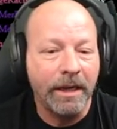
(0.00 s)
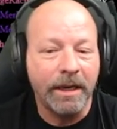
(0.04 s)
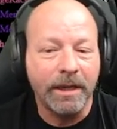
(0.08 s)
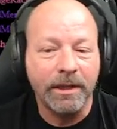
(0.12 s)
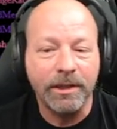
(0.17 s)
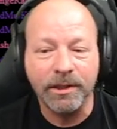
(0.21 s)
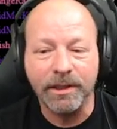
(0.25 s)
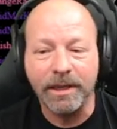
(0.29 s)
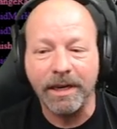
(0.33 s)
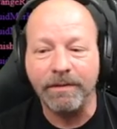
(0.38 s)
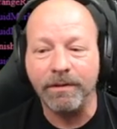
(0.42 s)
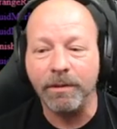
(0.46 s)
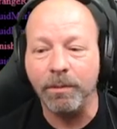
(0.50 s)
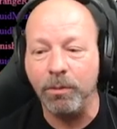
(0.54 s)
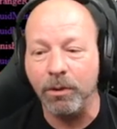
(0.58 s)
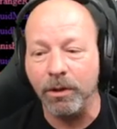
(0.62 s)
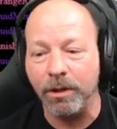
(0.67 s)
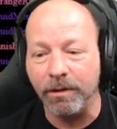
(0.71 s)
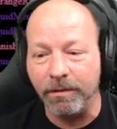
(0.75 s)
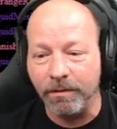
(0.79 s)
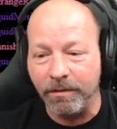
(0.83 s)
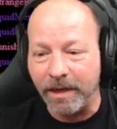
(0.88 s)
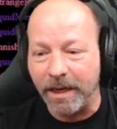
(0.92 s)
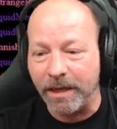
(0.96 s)
I just have to
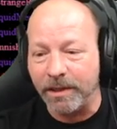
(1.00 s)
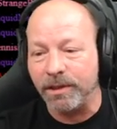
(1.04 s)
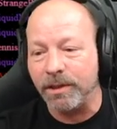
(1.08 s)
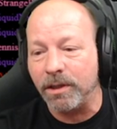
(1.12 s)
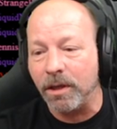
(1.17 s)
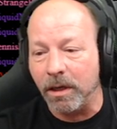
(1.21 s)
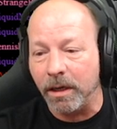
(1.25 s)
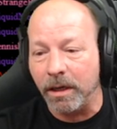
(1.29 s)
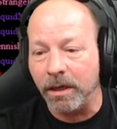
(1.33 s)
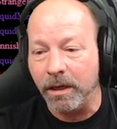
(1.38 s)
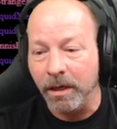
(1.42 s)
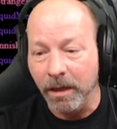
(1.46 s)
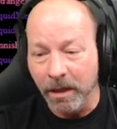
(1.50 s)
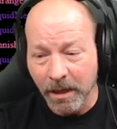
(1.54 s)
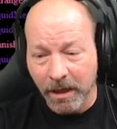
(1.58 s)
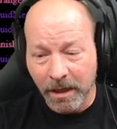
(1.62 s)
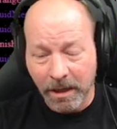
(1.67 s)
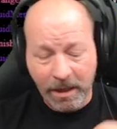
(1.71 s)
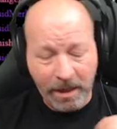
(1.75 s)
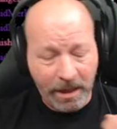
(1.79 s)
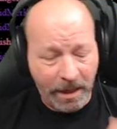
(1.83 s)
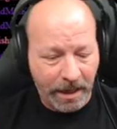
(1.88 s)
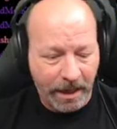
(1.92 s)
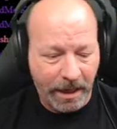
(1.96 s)
put the vest on,
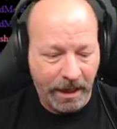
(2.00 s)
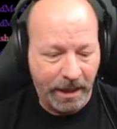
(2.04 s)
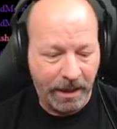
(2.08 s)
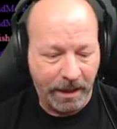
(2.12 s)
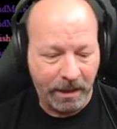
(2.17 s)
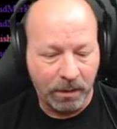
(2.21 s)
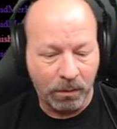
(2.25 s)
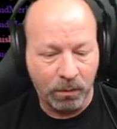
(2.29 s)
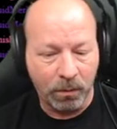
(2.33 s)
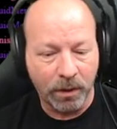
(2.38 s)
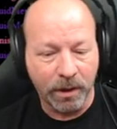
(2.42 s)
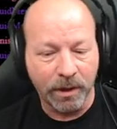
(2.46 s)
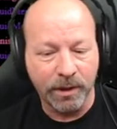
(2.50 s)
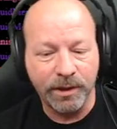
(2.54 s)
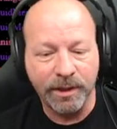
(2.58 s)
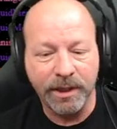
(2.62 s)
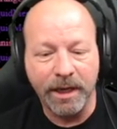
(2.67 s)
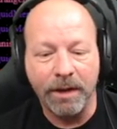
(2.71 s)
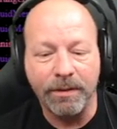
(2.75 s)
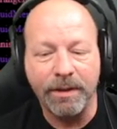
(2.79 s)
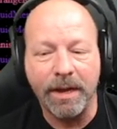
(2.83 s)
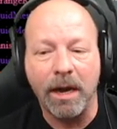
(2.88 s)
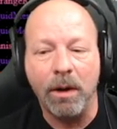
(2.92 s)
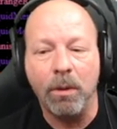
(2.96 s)
and we're going to see
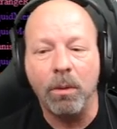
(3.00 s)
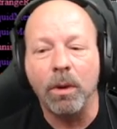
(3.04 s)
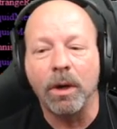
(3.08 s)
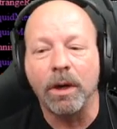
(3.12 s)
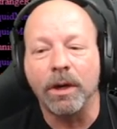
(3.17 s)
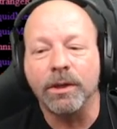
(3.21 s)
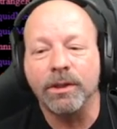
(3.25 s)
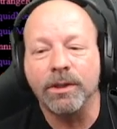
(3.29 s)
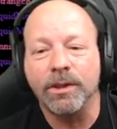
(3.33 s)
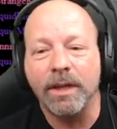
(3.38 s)
how that works.